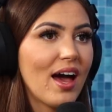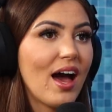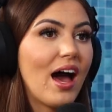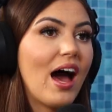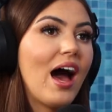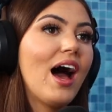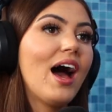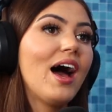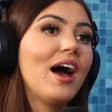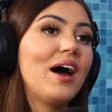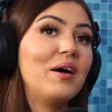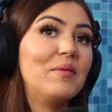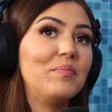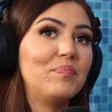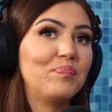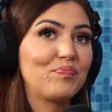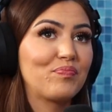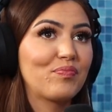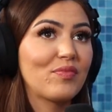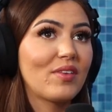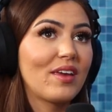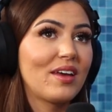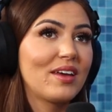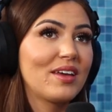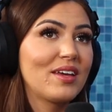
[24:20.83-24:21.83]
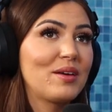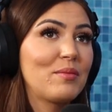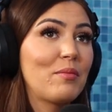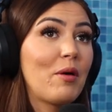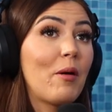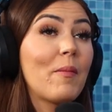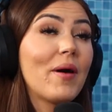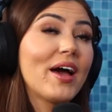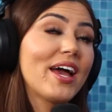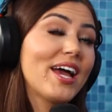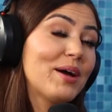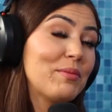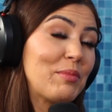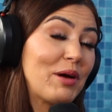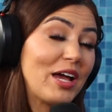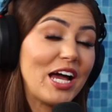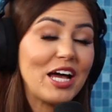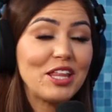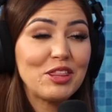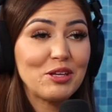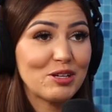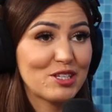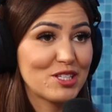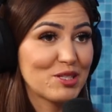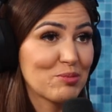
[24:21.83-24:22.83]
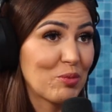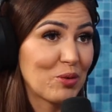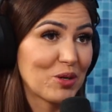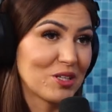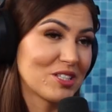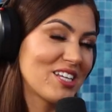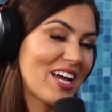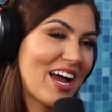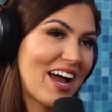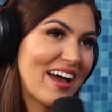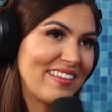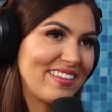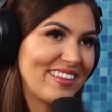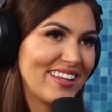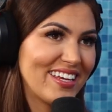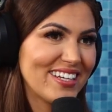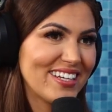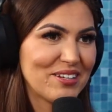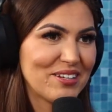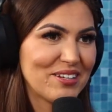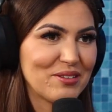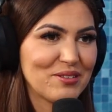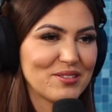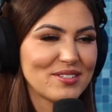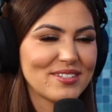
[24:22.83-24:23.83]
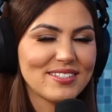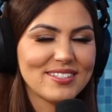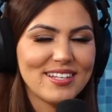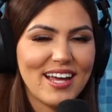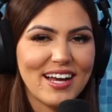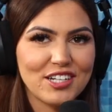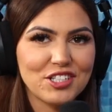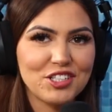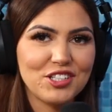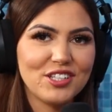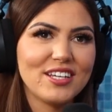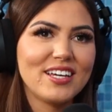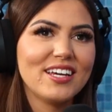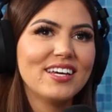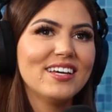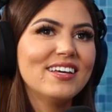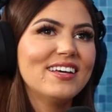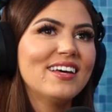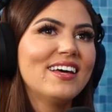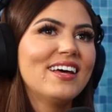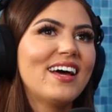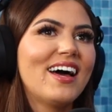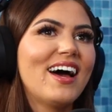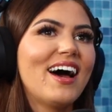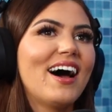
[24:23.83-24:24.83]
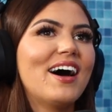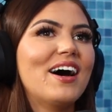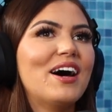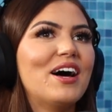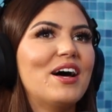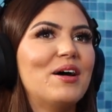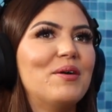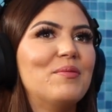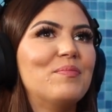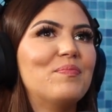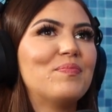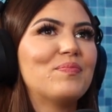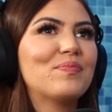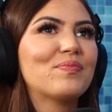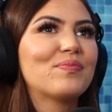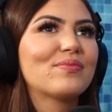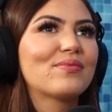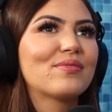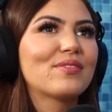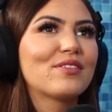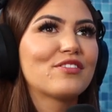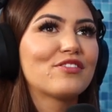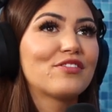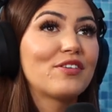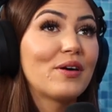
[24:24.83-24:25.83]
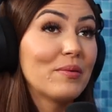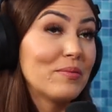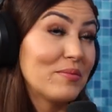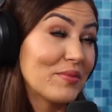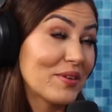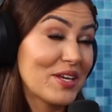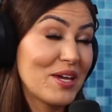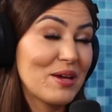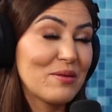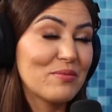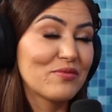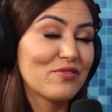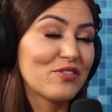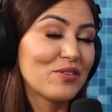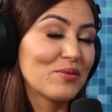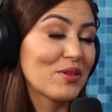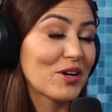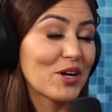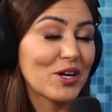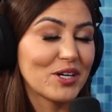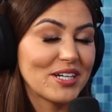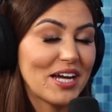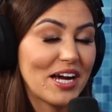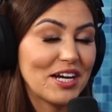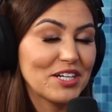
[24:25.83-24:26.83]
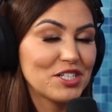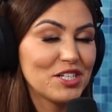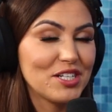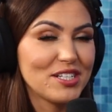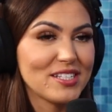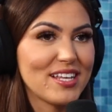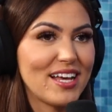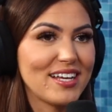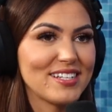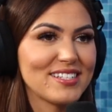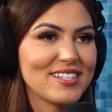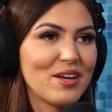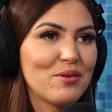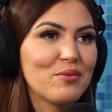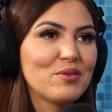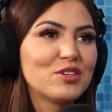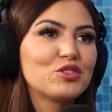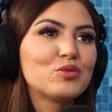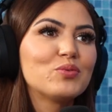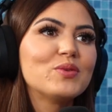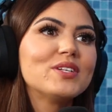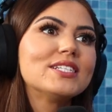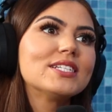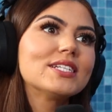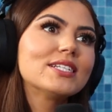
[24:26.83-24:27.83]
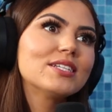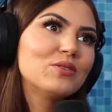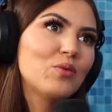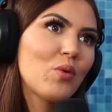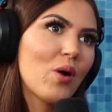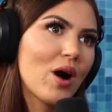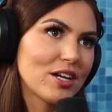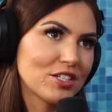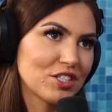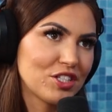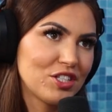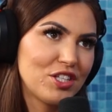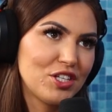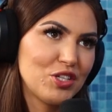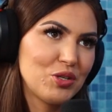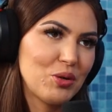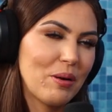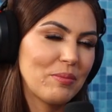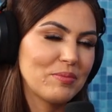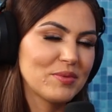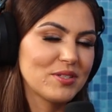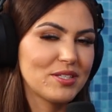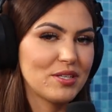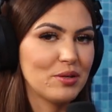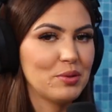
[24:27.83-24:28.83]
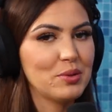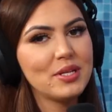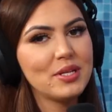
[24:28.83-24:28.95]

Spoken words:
But my other sports athlete news is actually from the Kardashians last night, which we didn't watch the new episode